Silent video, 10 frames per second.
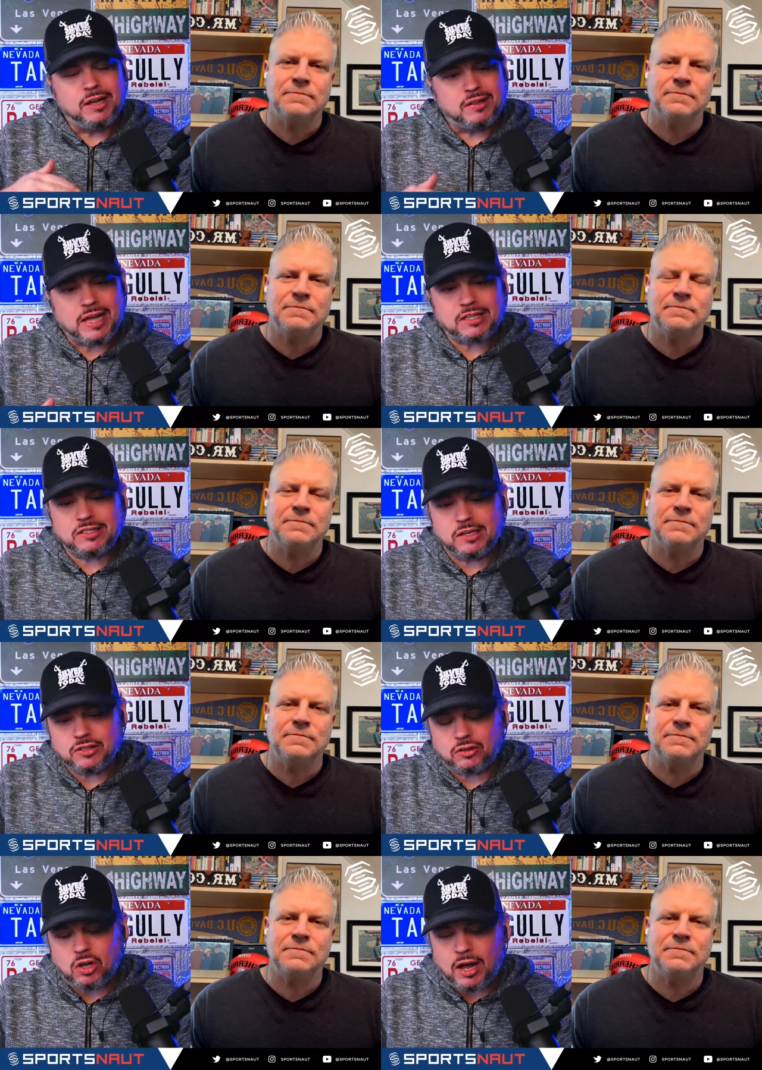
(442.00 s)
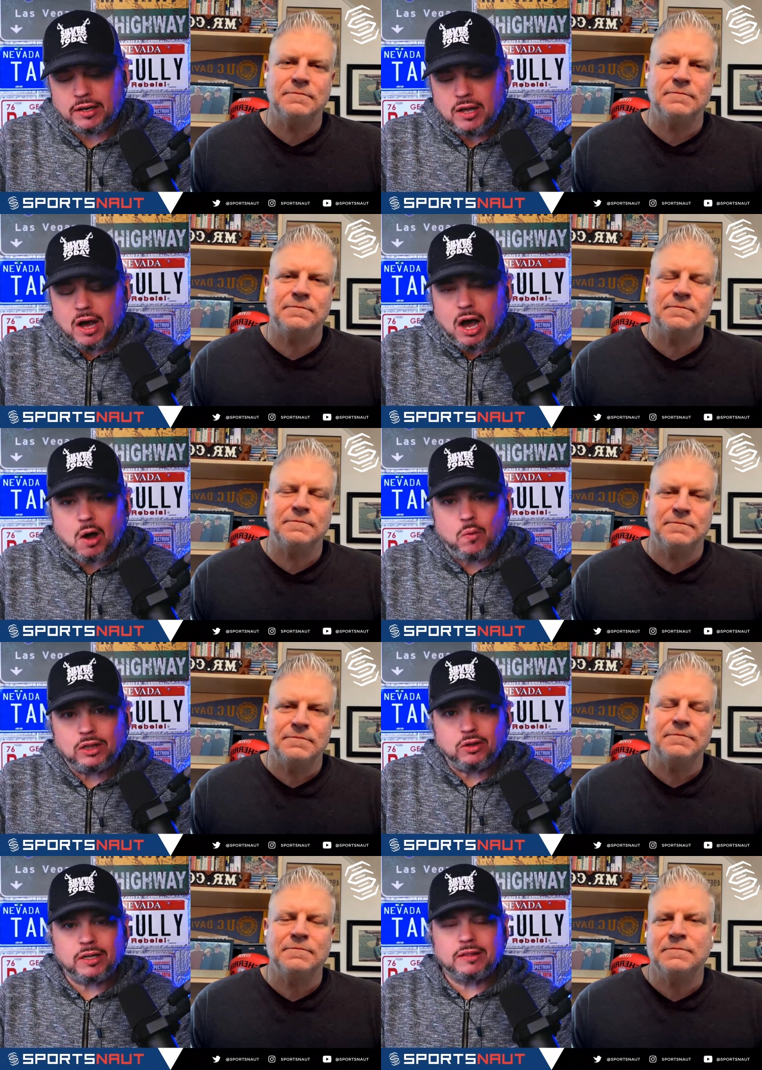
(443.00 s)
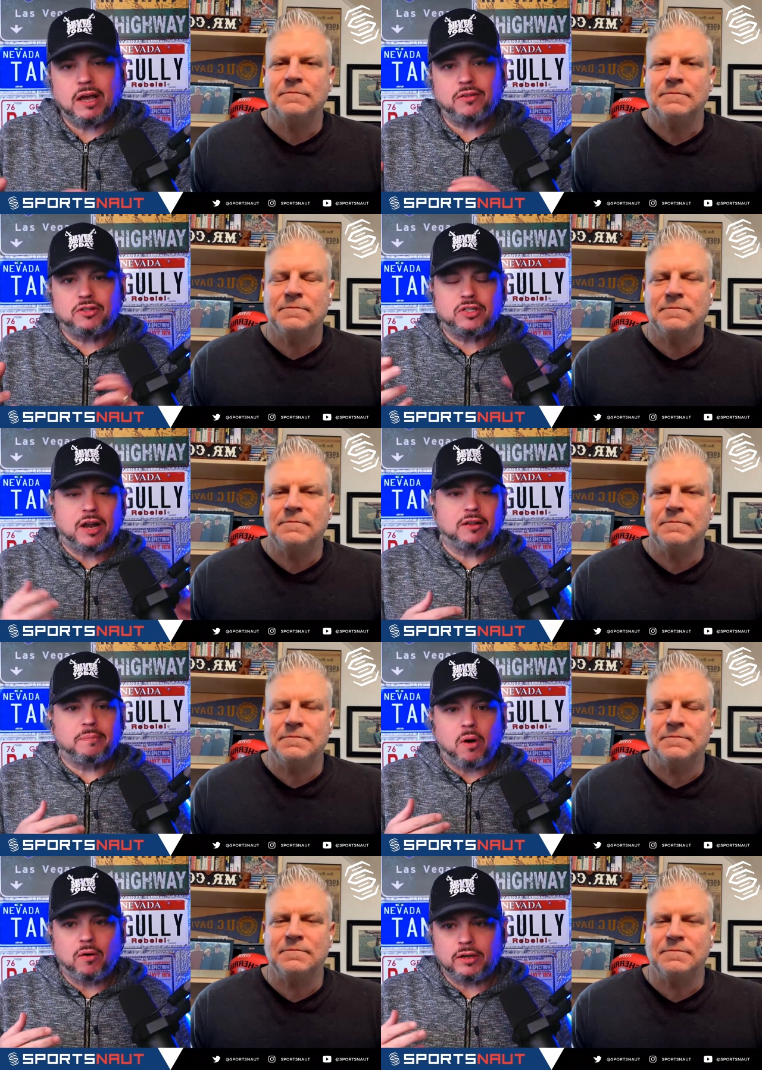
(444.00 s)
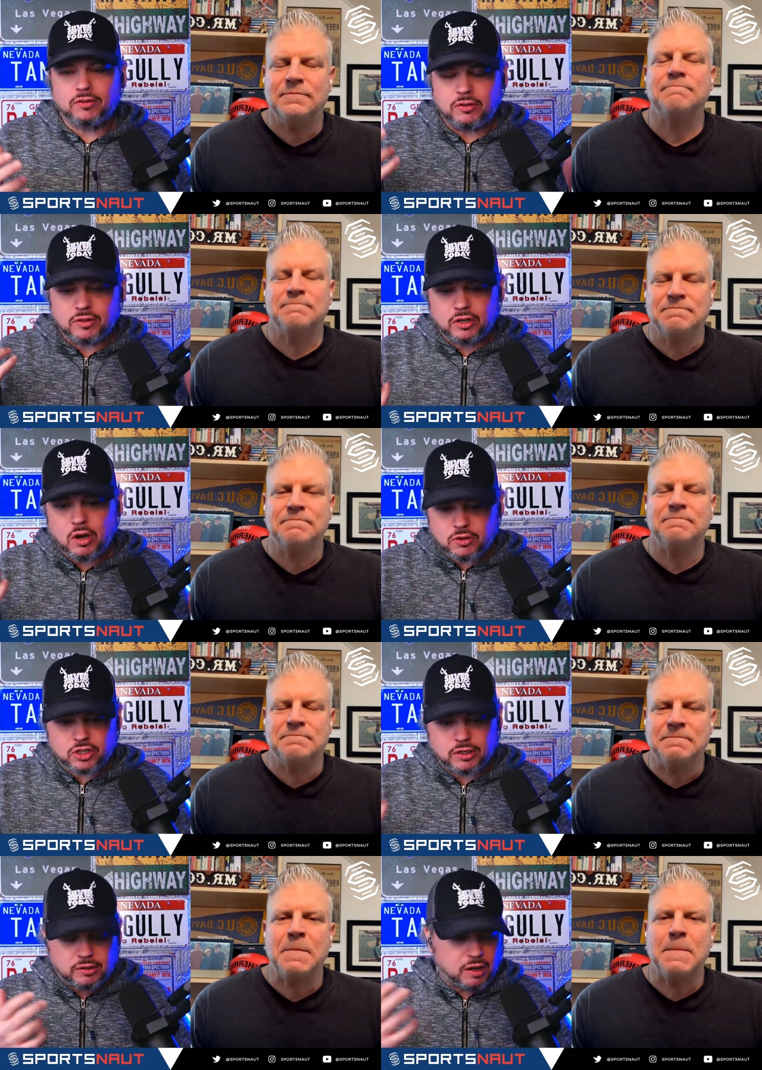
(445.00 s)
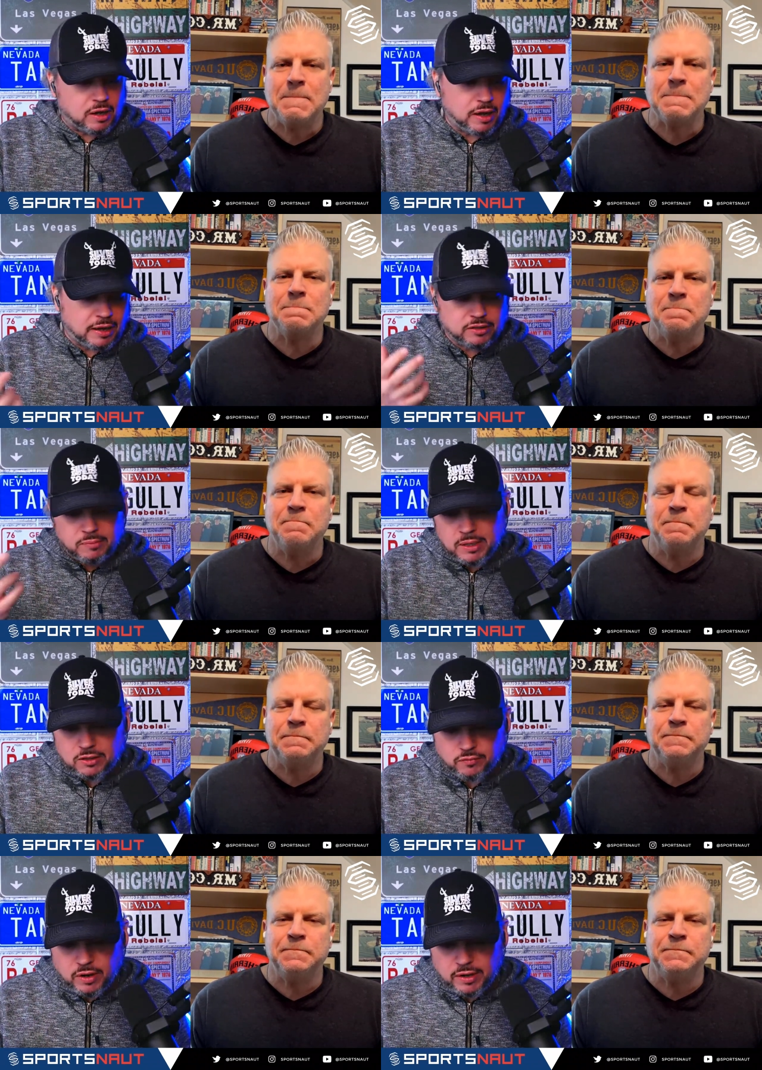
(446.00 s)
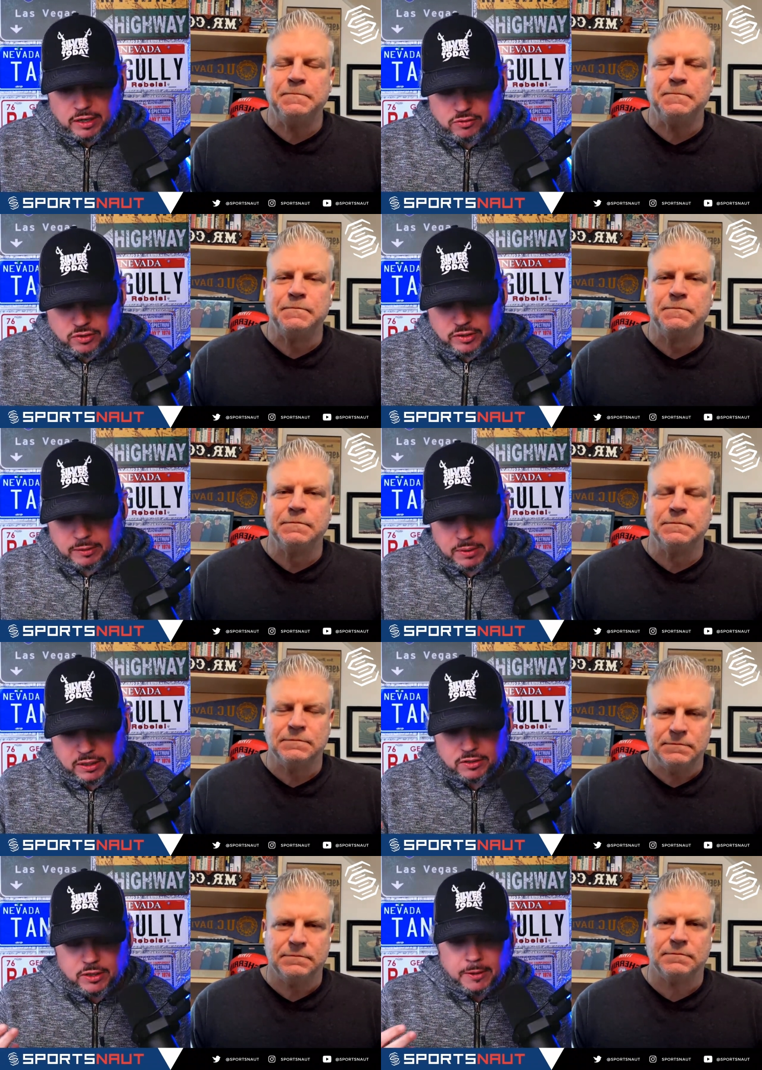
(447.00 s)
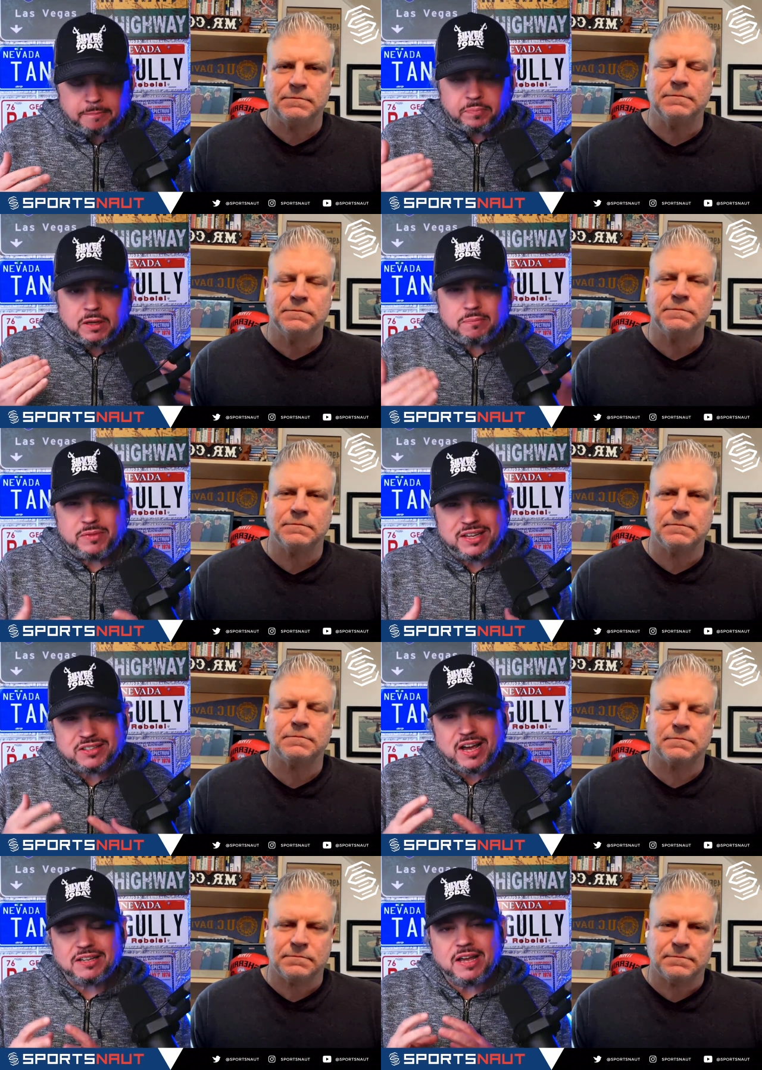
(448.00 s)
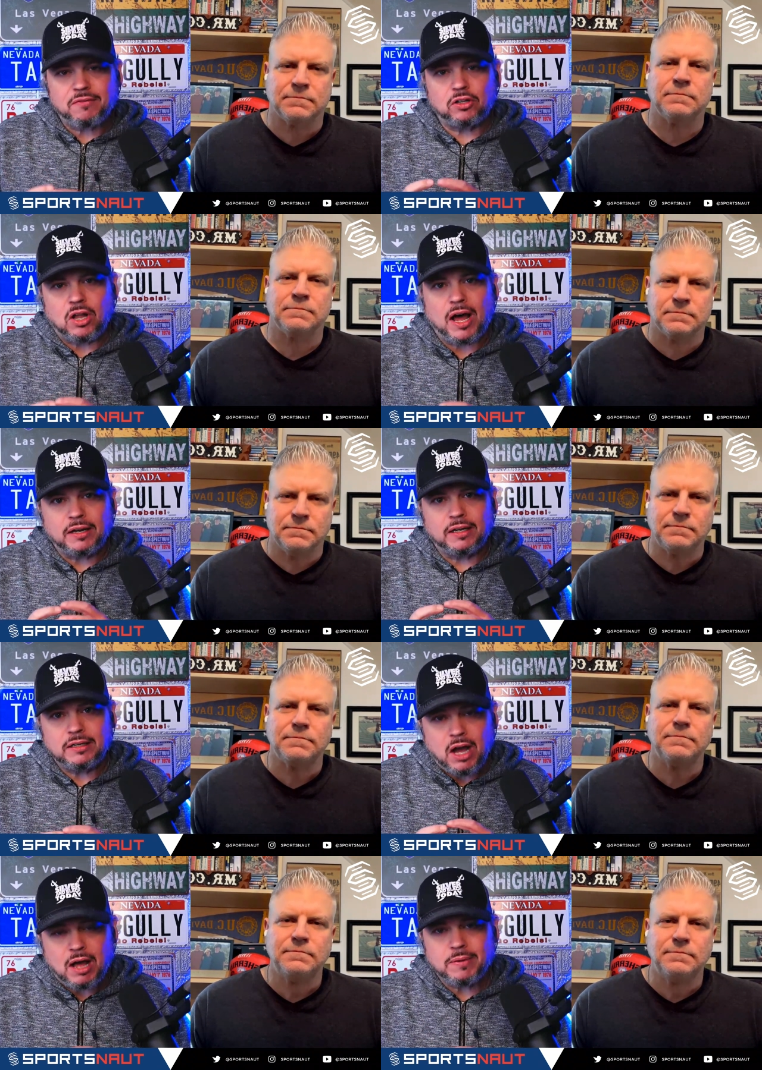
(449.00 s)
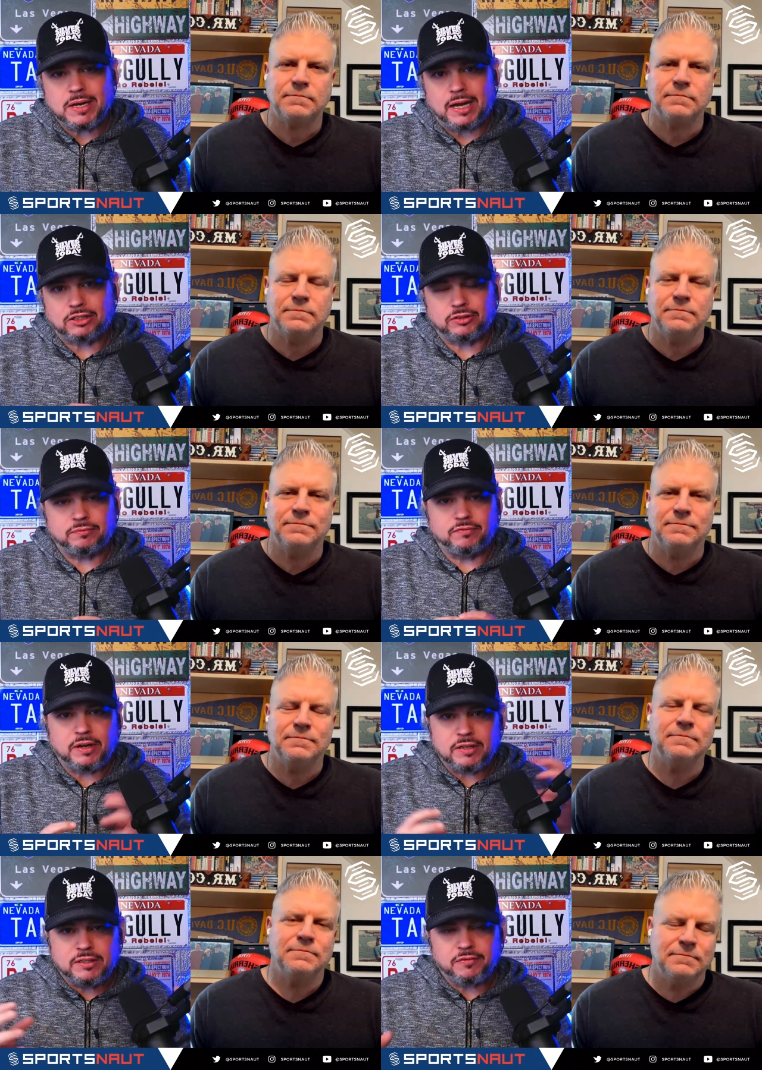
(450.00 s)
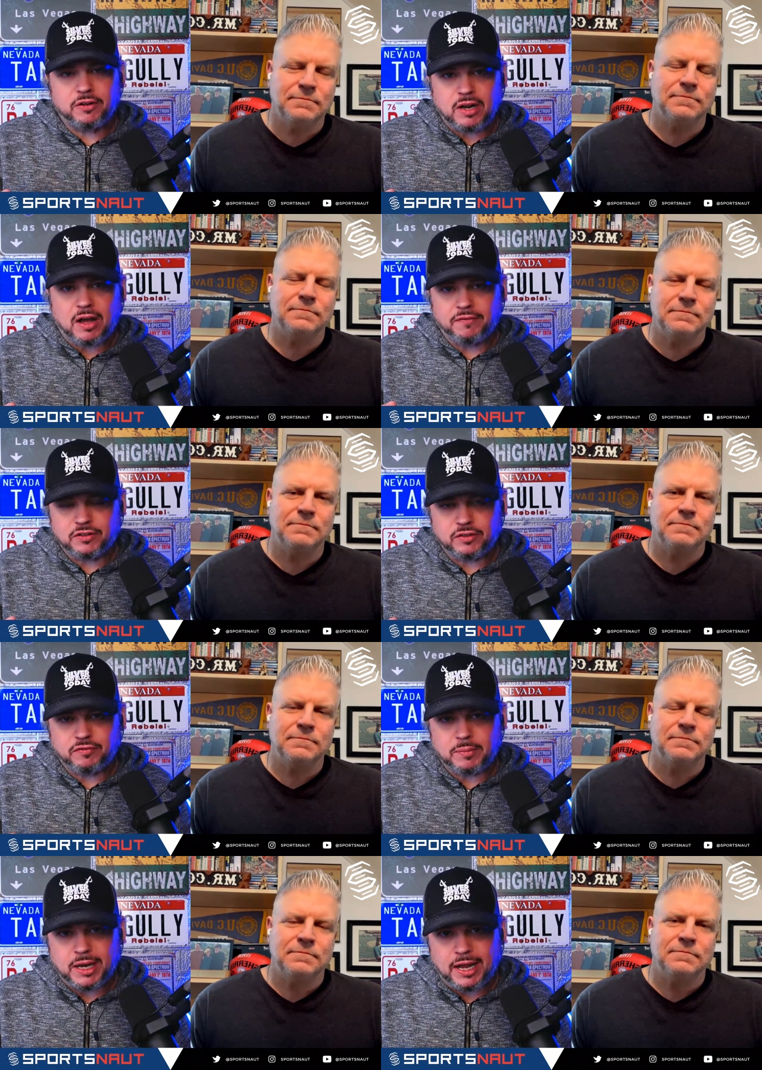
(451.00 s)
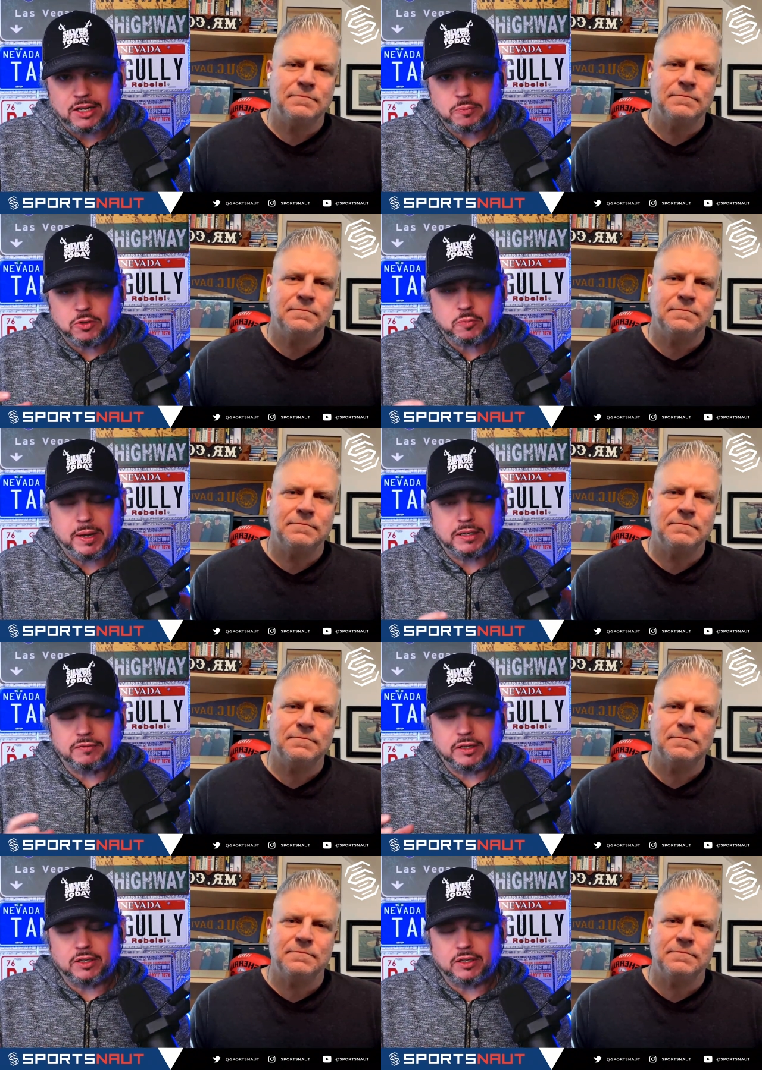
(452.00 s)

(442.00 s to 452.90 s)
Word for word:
Speaker 1: That says a lot. We look at the other side of the ball here, too. The coaching, to me, is very interesting because these guys have a lot in common, actually. Very different, obviously, from an age perspective and